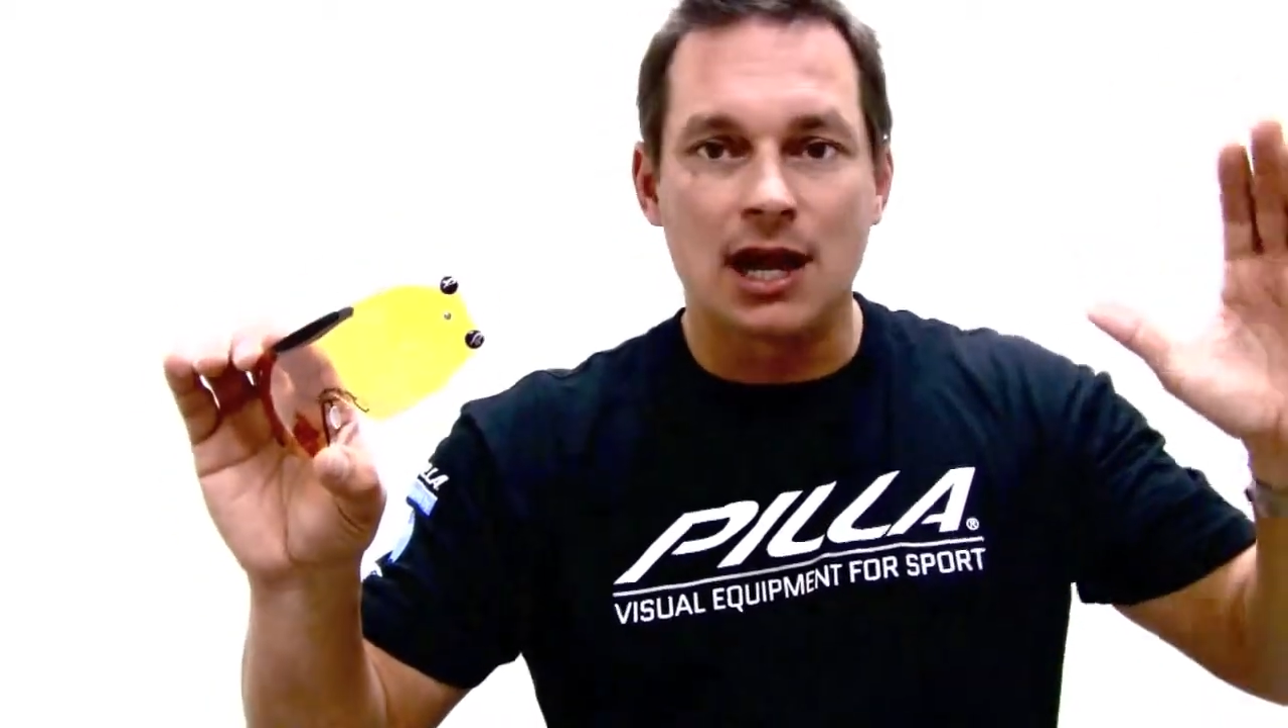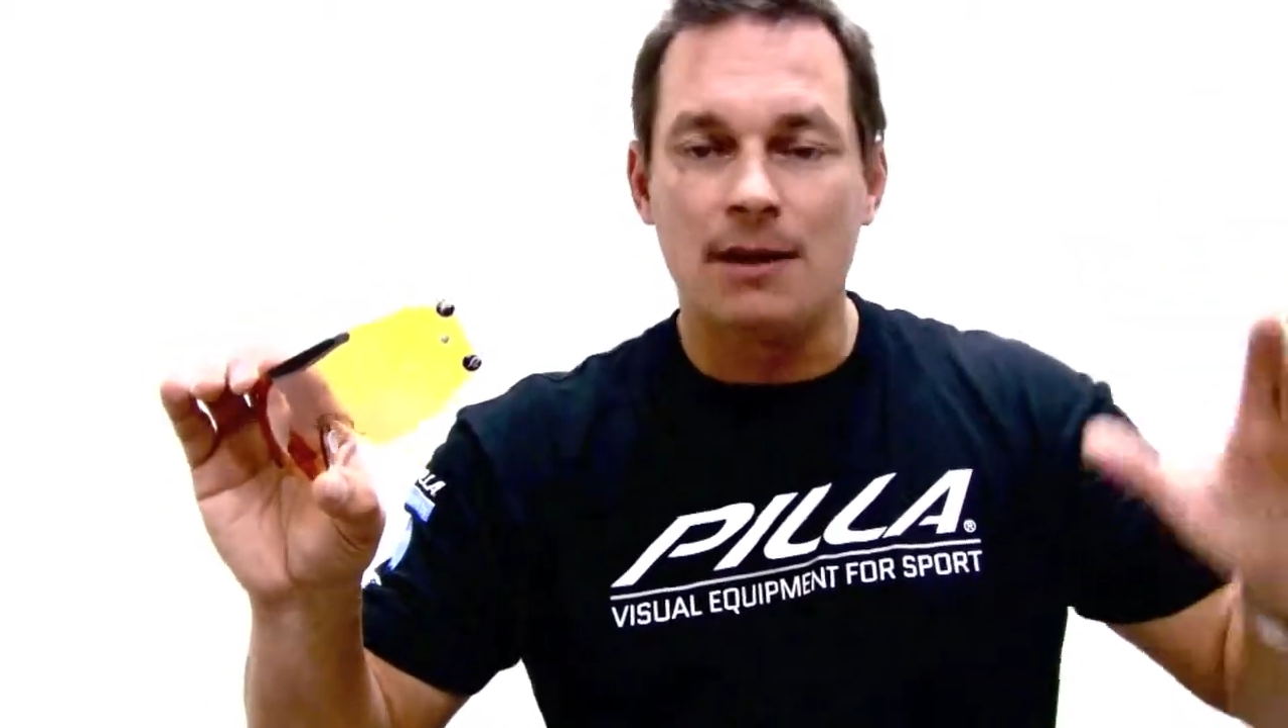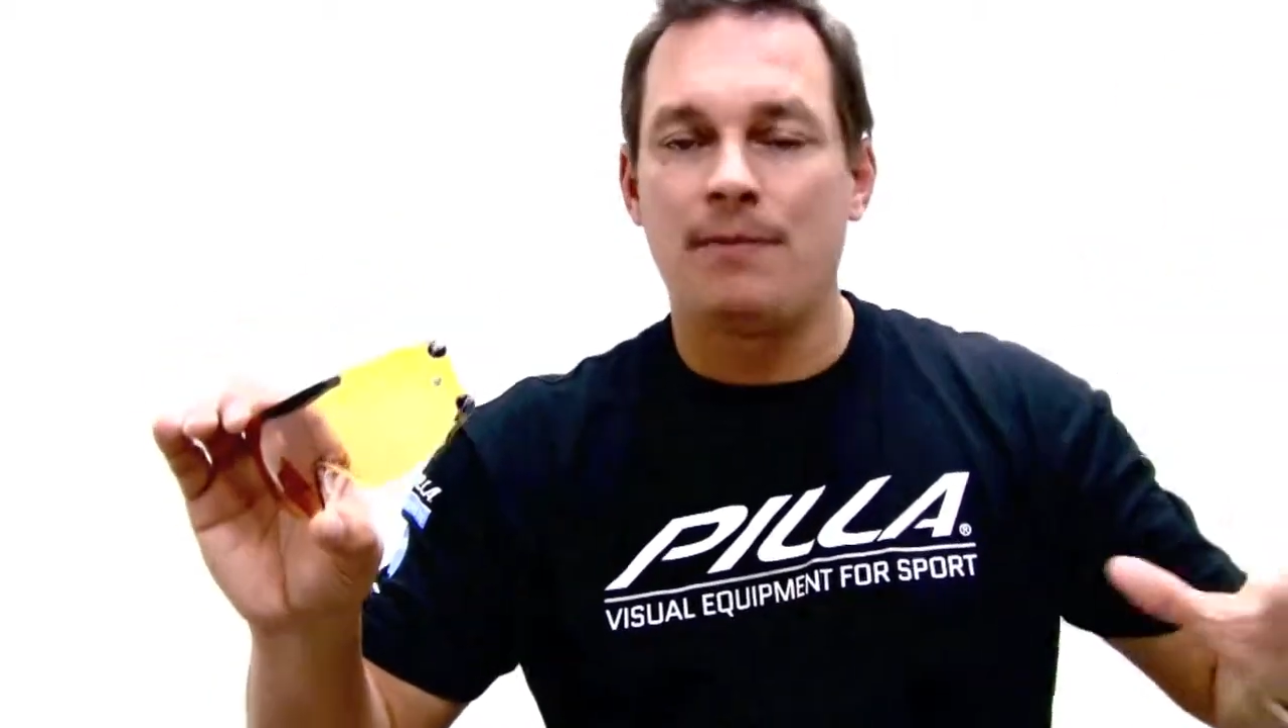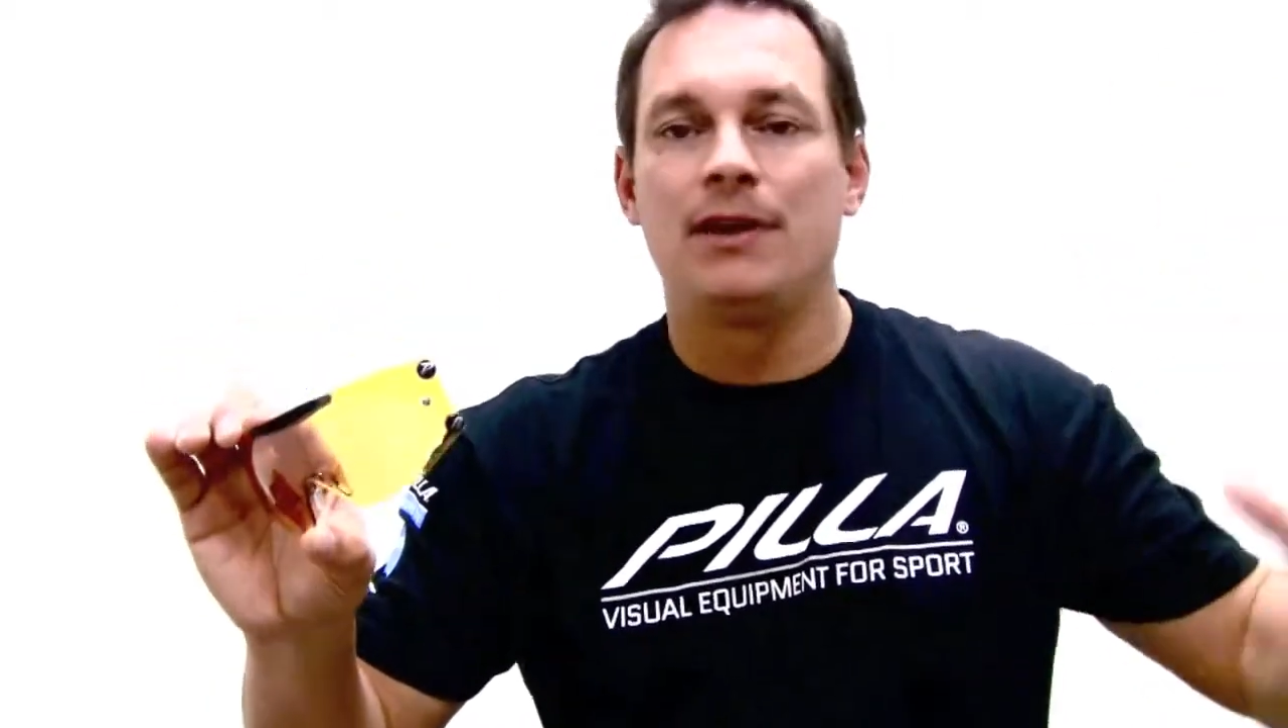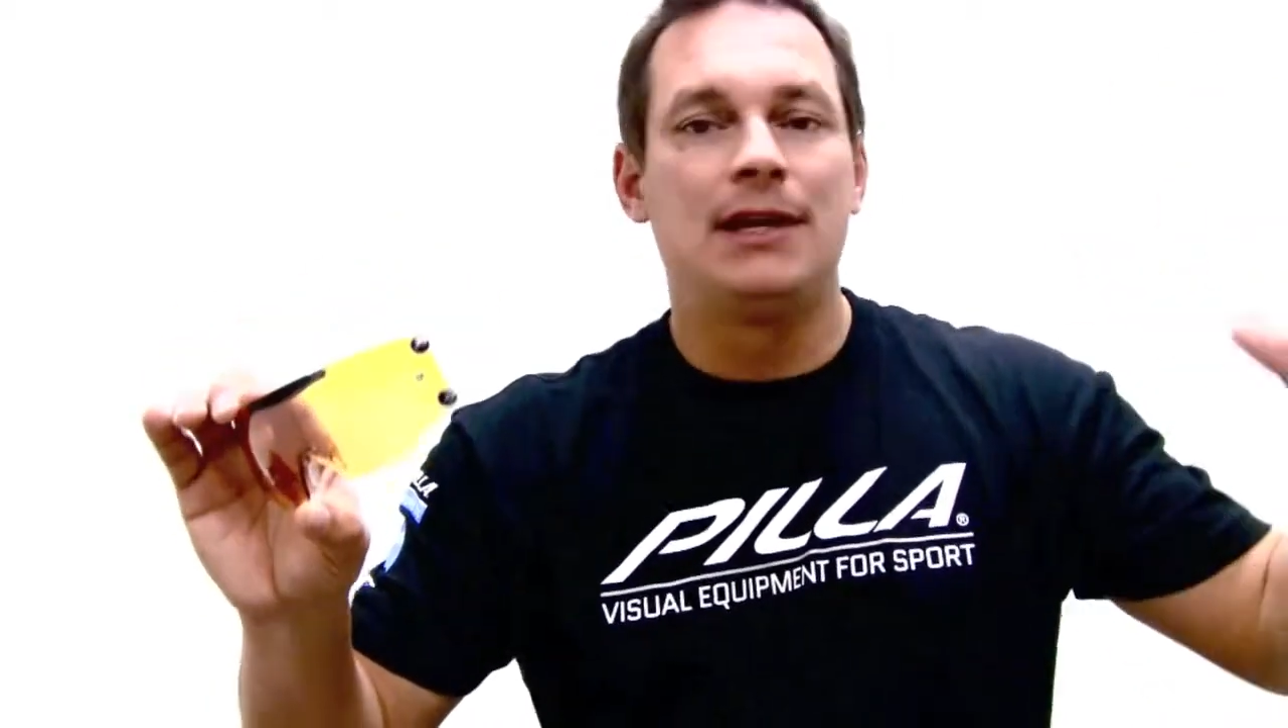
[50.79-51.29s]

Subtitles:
up,